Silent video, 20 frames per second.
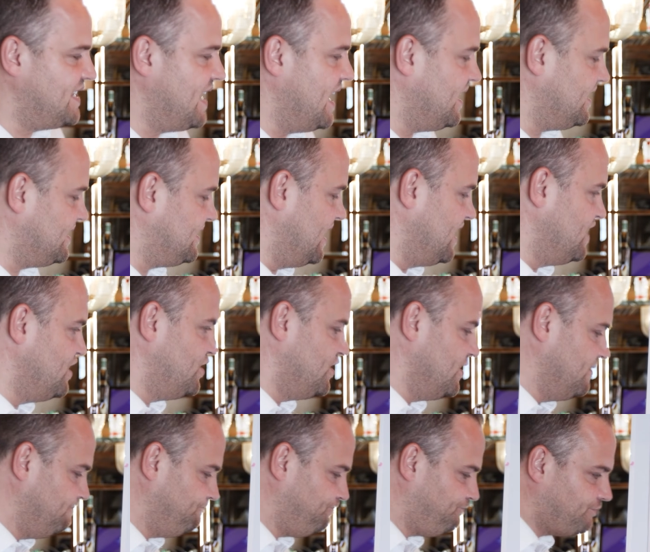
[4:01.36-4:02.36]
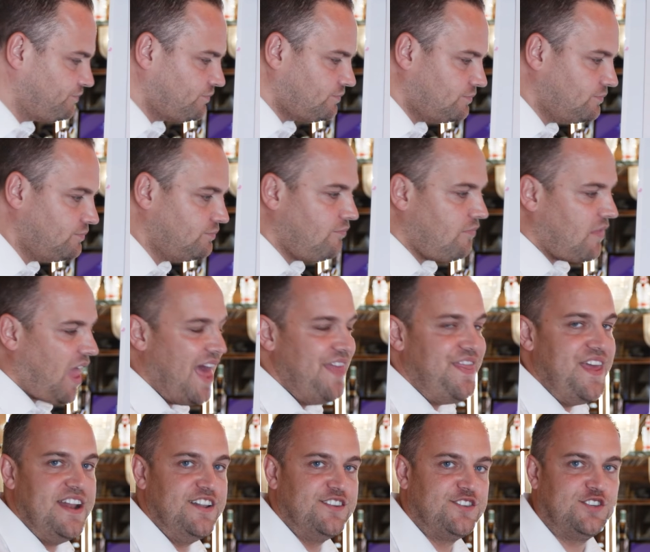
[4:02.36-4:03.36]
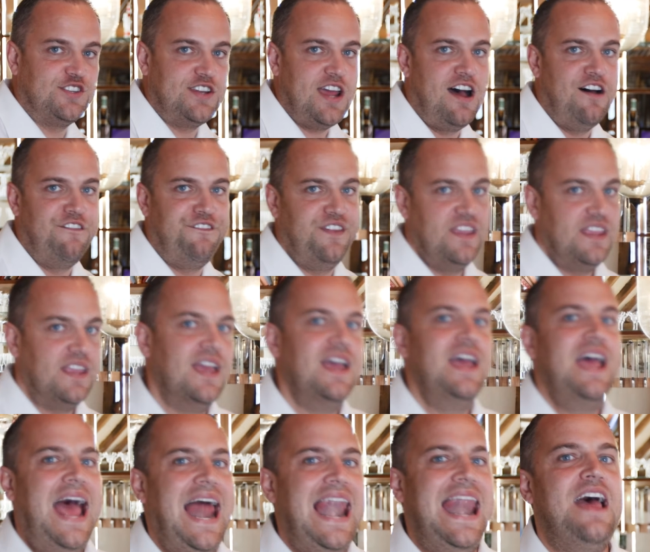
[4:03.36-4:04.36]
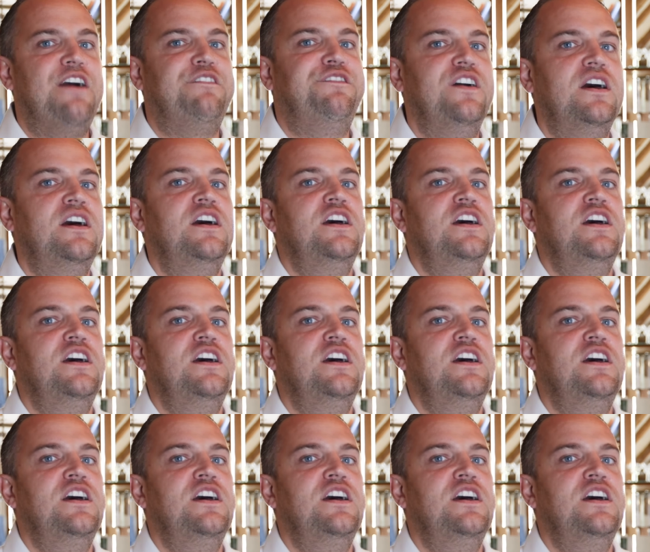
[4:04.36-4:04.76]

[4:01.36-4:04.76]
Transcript: taxation. And then staffing, allow for